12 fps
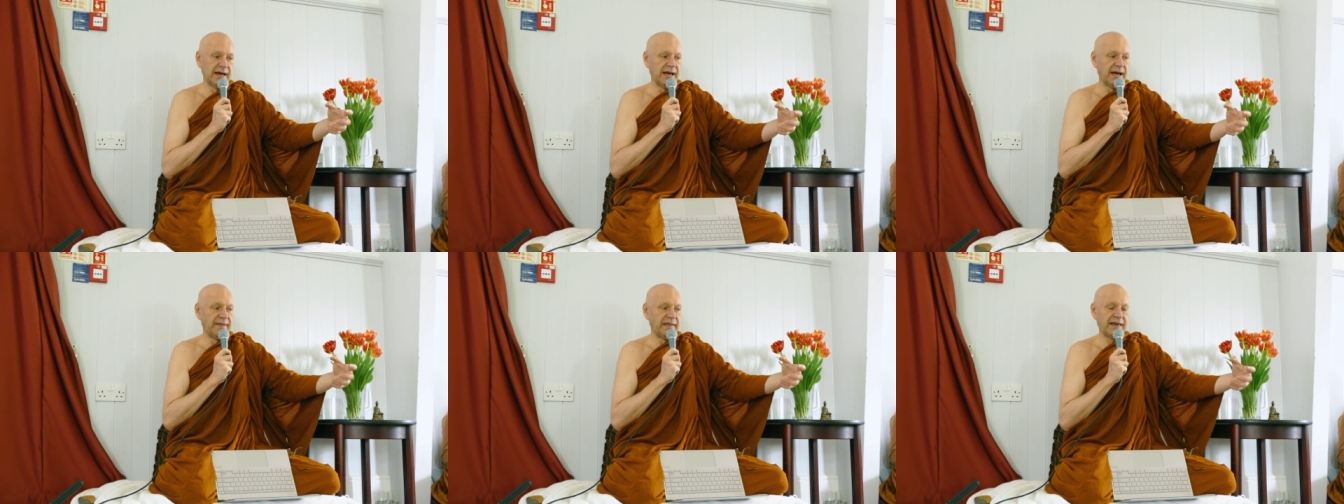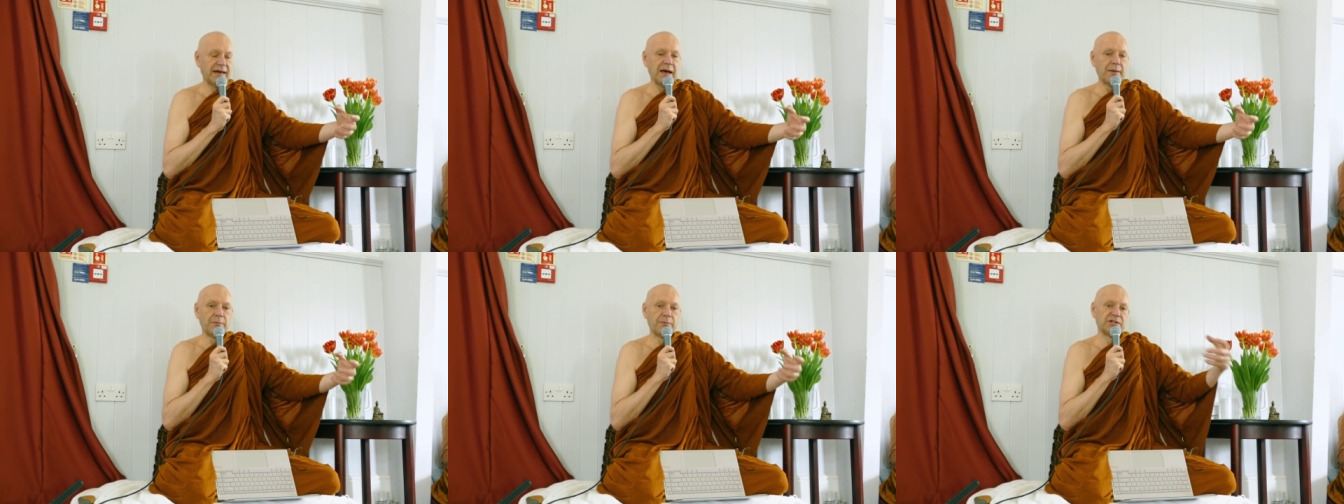and then the
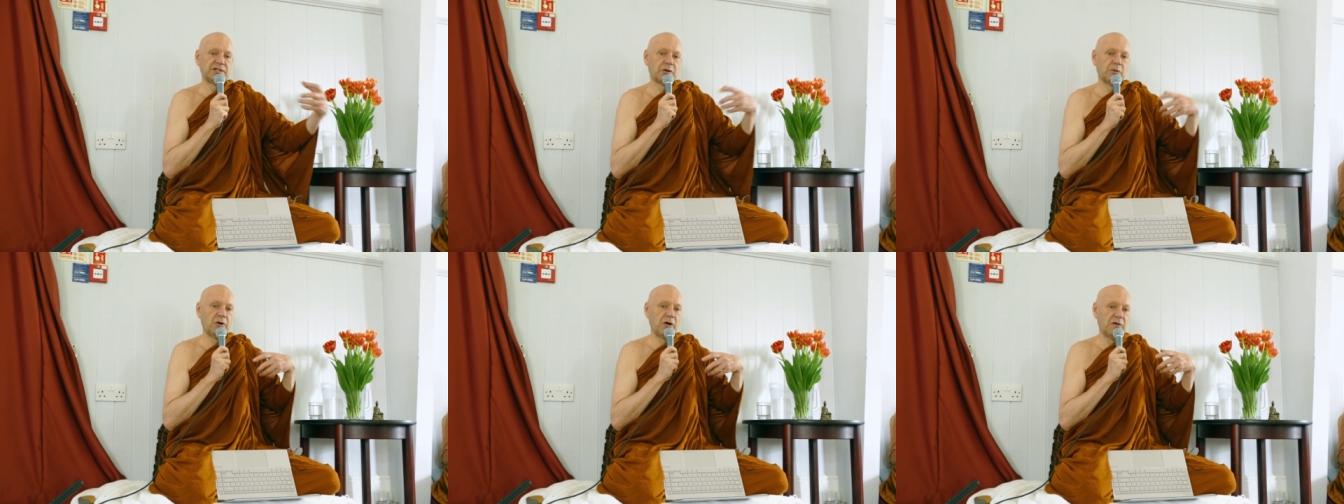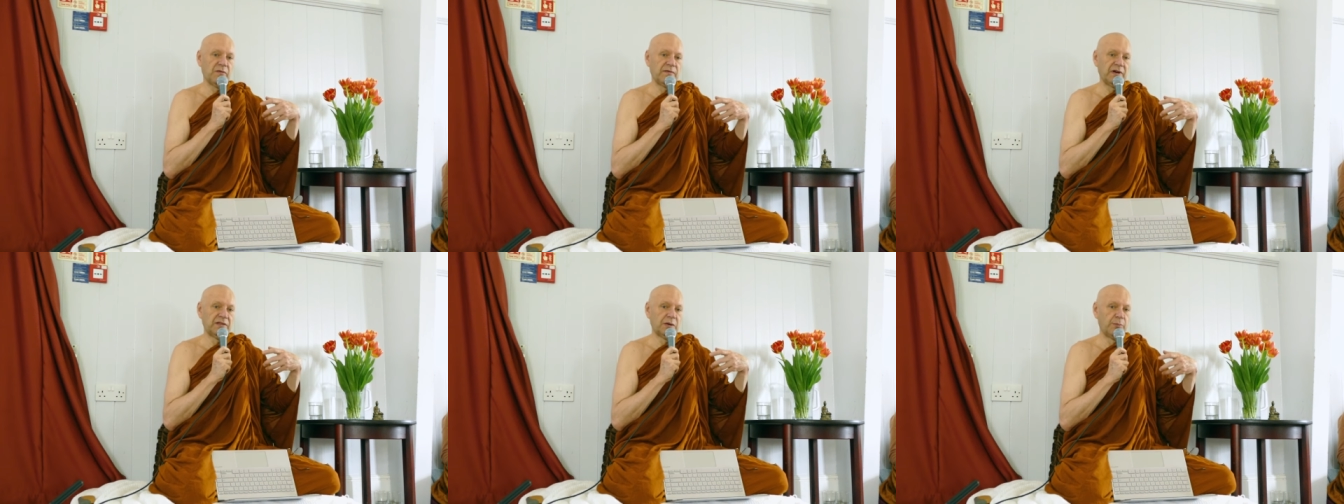embers come off
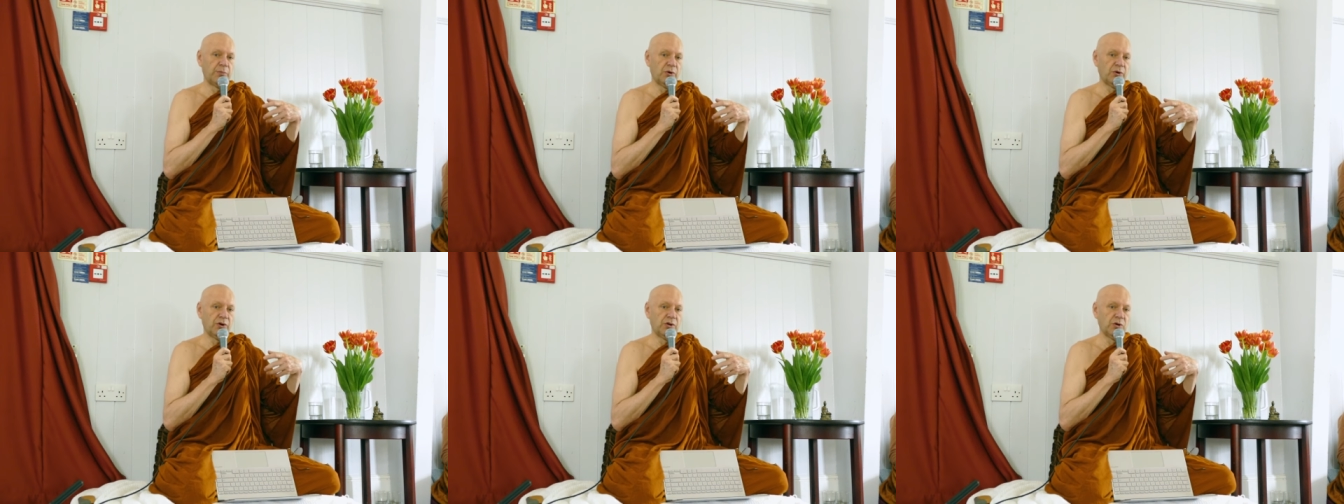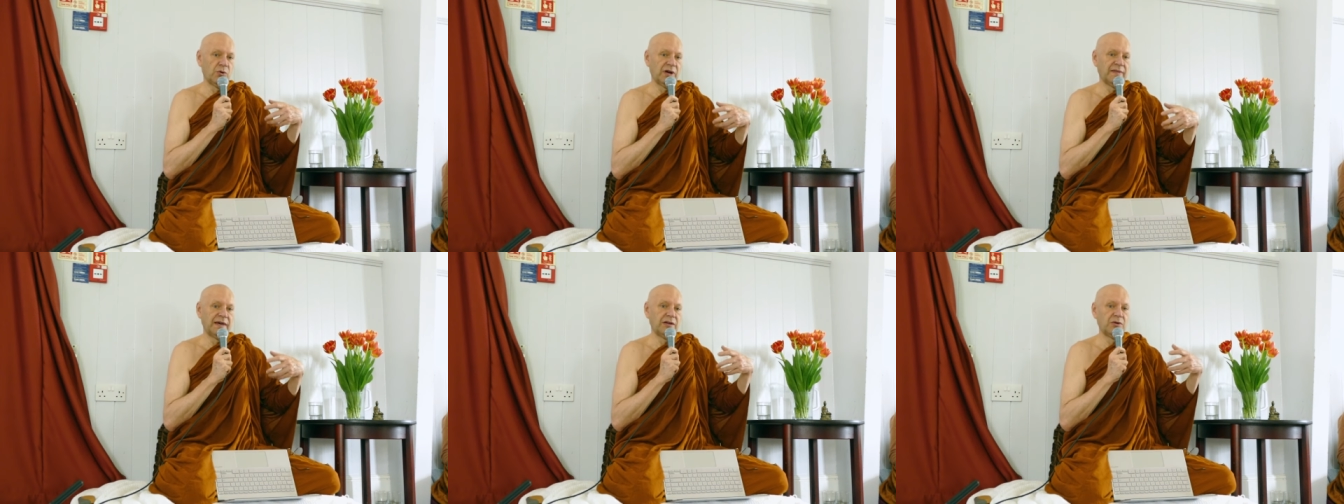and they burn you,
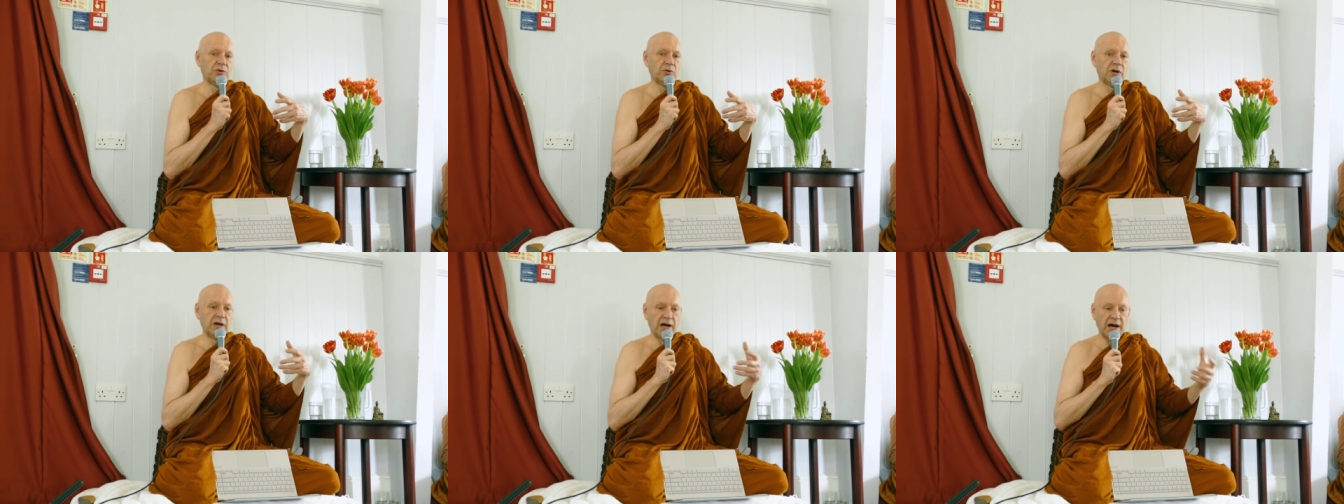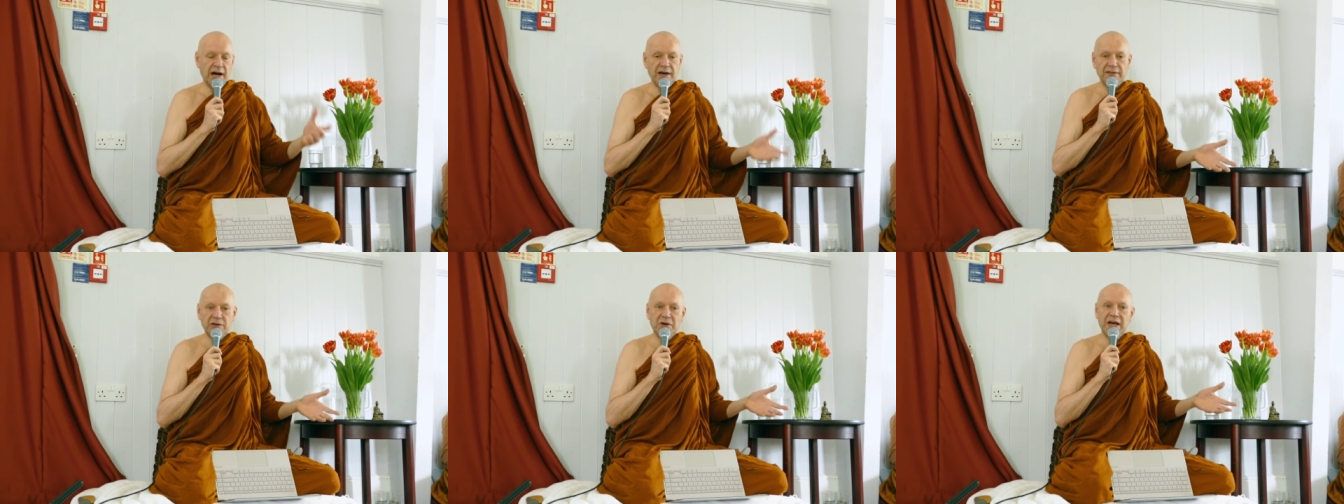and then you
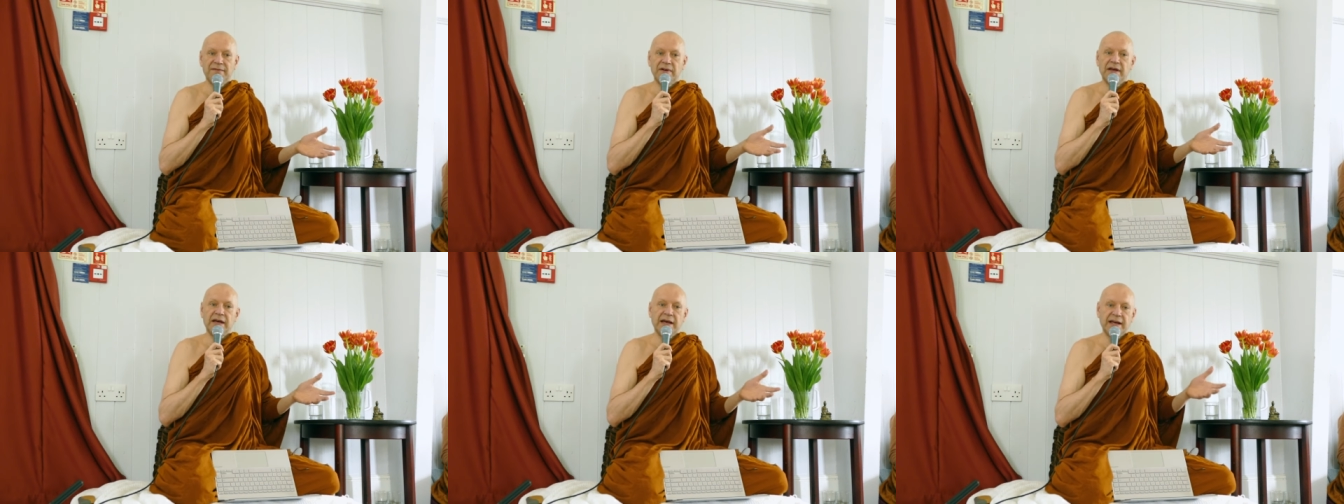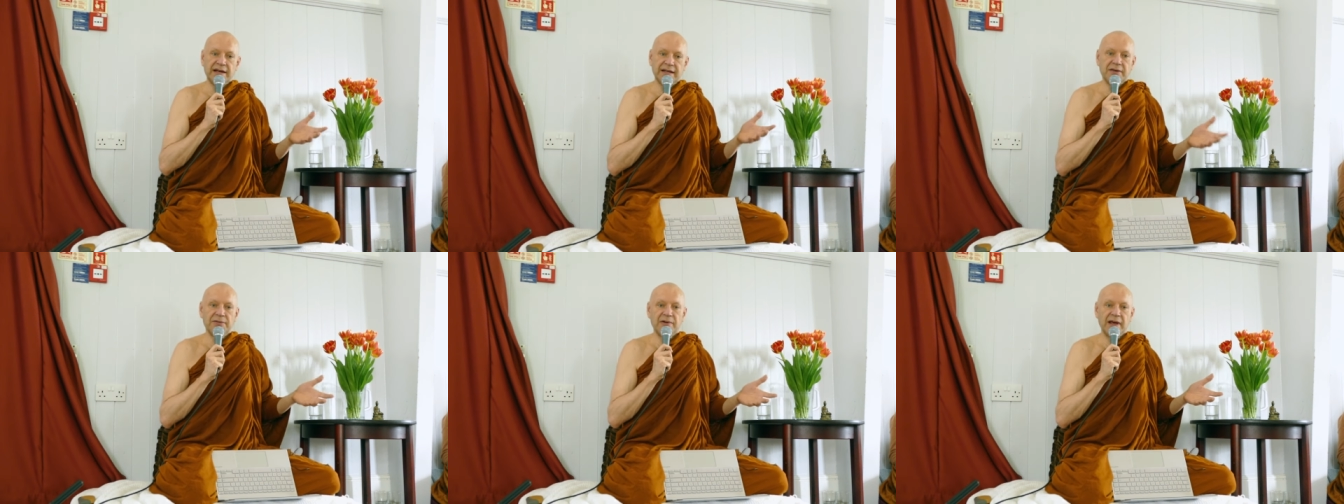either you have
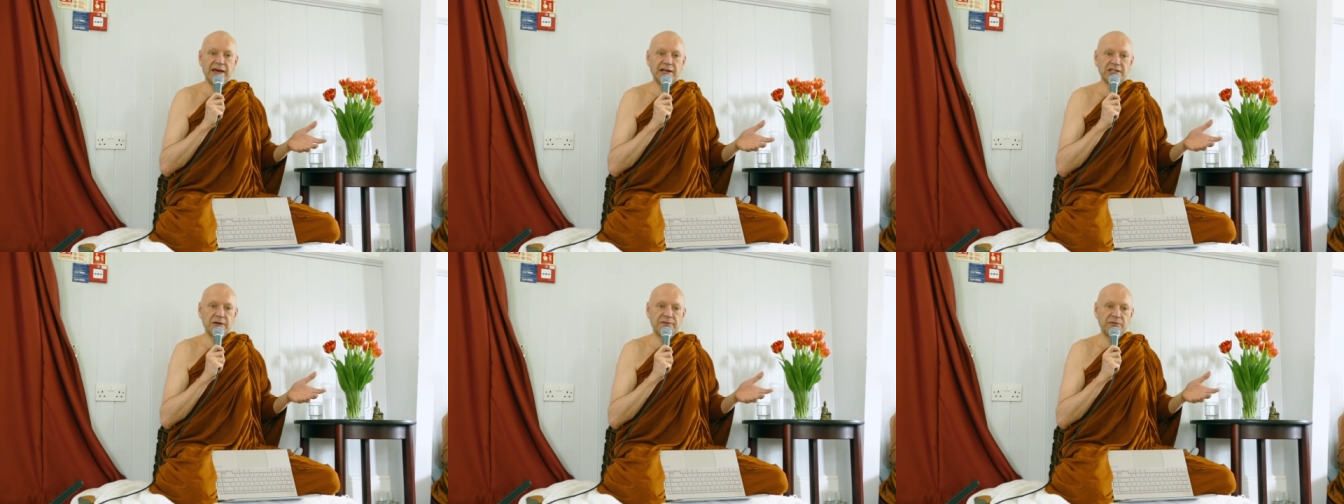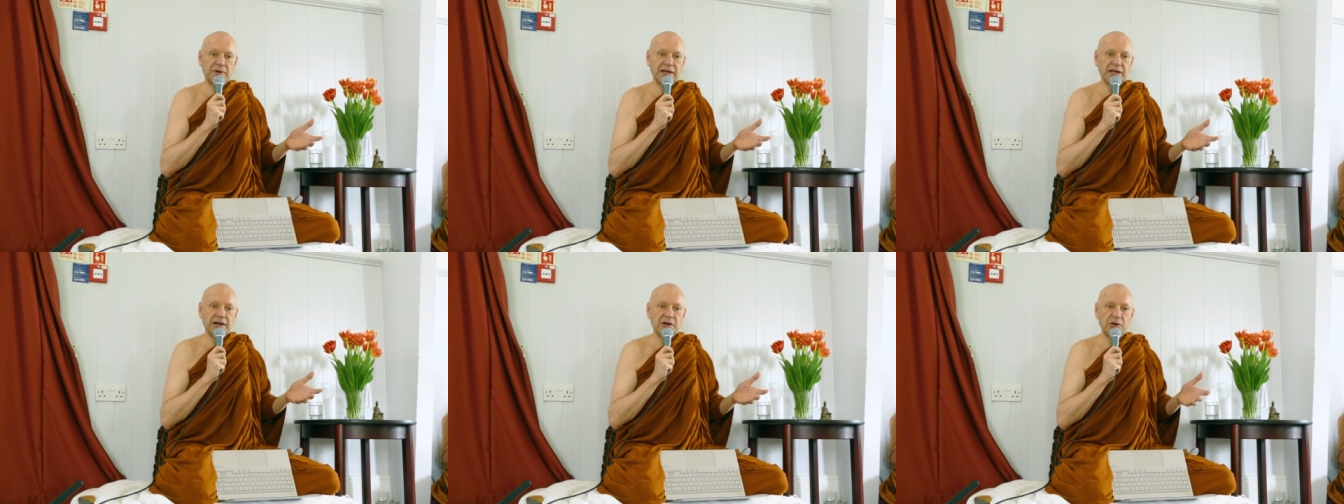death-like
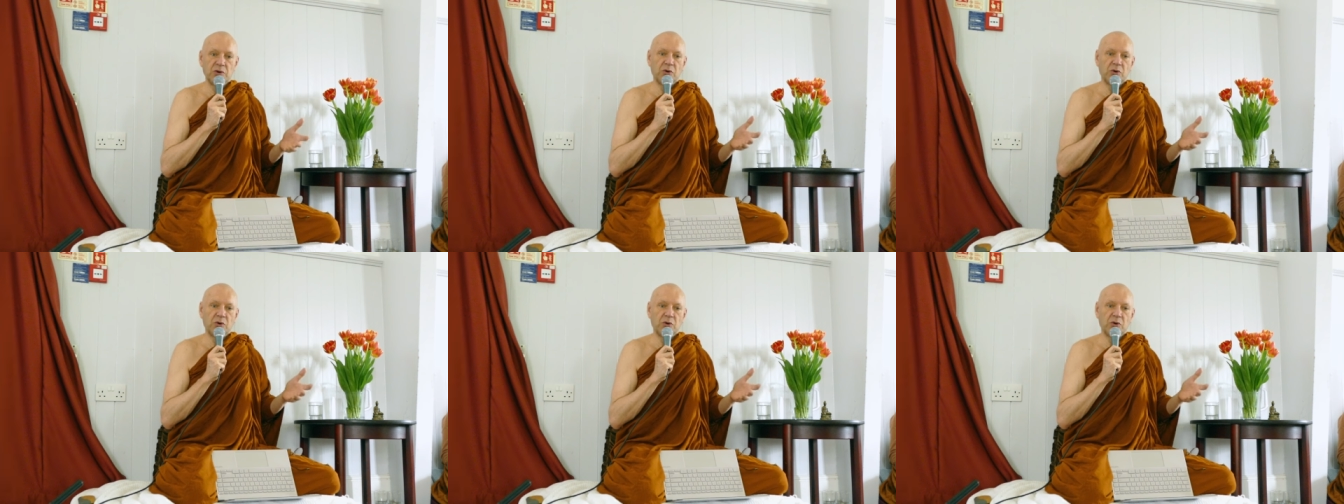suffering uh,